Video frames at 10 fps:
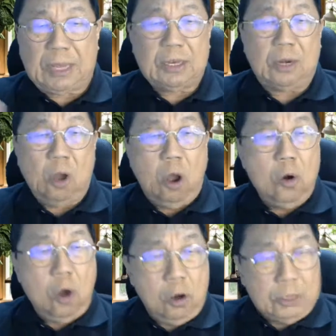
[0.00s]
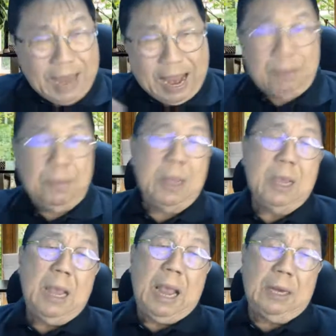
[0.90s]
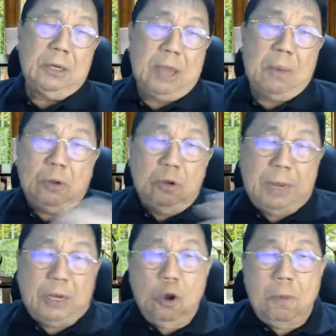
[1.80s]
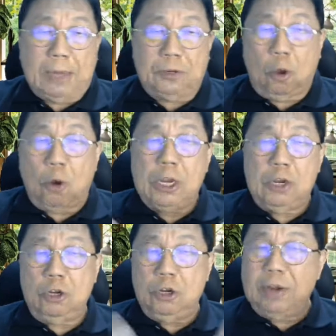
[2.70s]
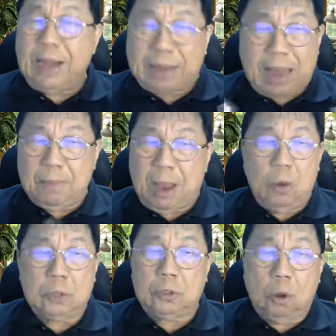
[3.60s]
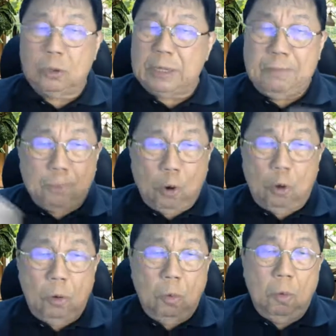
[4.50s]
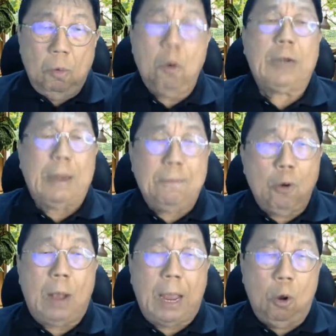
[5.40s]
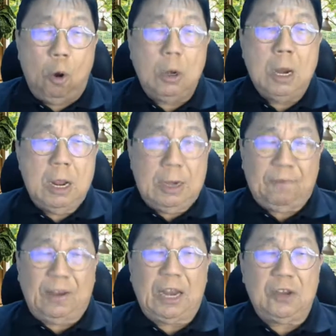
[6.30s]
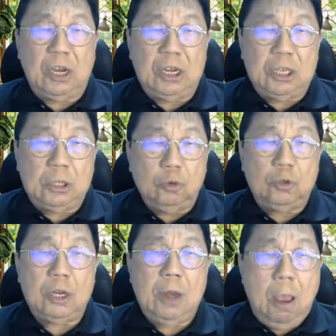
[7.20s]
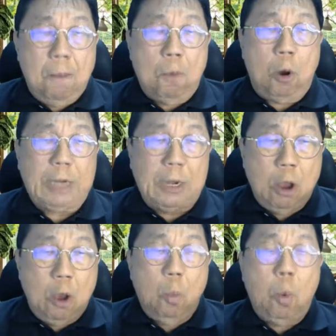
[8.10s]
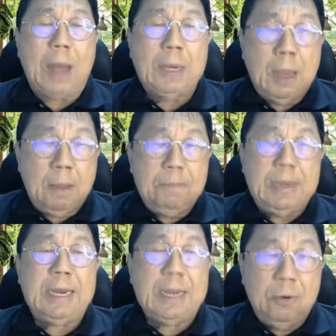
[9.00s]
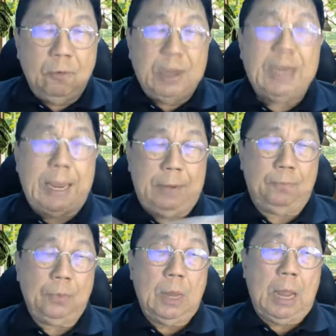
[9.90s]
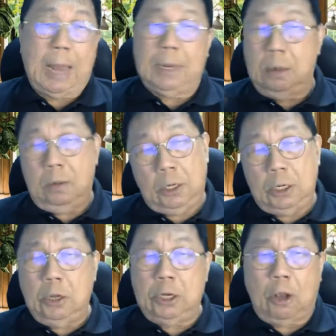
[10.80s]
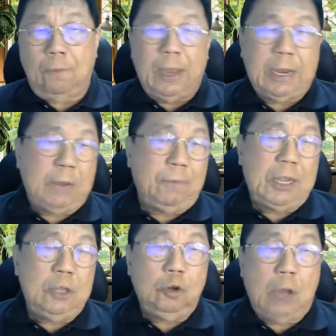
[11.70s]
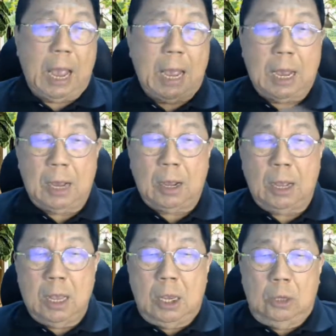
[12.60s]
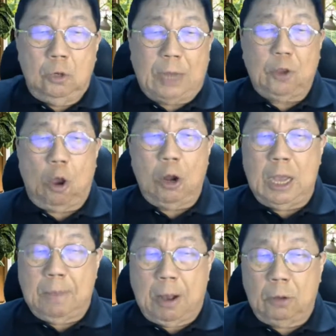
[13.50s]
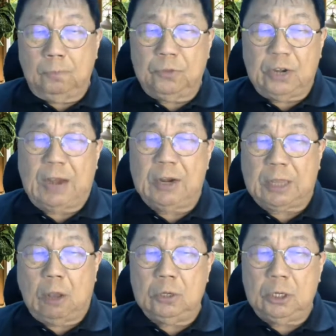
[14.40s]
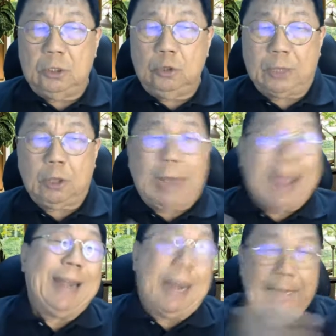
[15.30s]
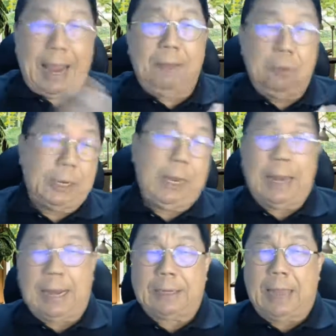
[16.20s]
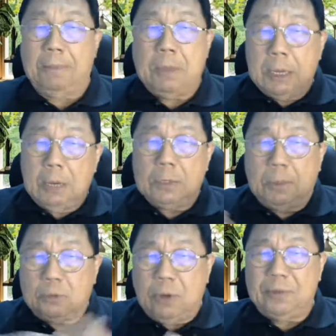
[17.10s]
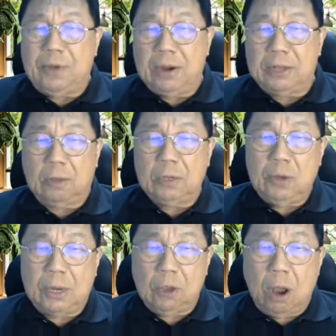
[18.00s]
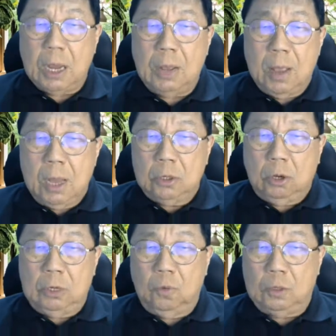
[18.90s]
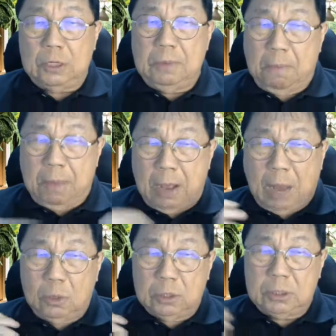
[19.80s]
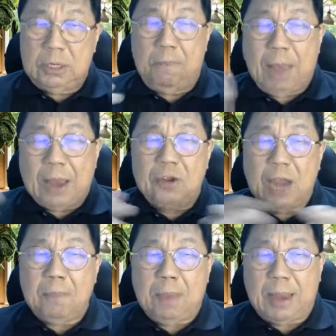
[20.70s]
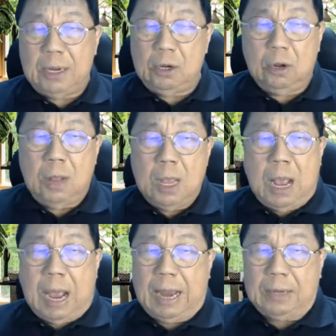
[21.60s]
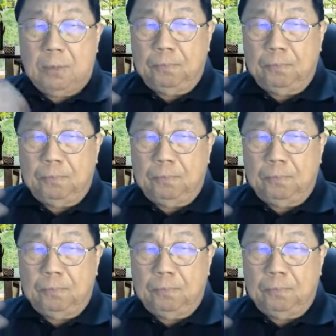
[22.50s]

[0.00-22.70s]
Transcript: takes a long, long time. And some of you may know my story. During that time, I was totally broke, more than broke. I owed the financial institution more than 1 million ringgit. And equivalent to US dollar, about 300,000 US dollar at that time. Okay, at that time it was about 300,000 US dollar. So I was in a bad shape, and I had